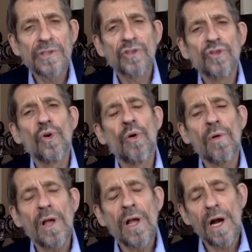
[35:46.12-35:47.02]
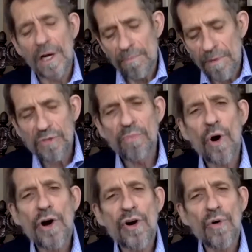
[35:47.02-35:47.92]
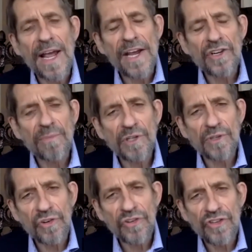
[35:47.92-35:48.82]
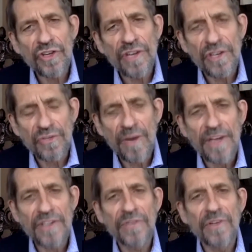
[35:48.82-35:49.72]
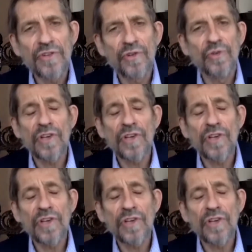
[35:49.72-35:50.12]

to a much broader range, a much more serious range of issues,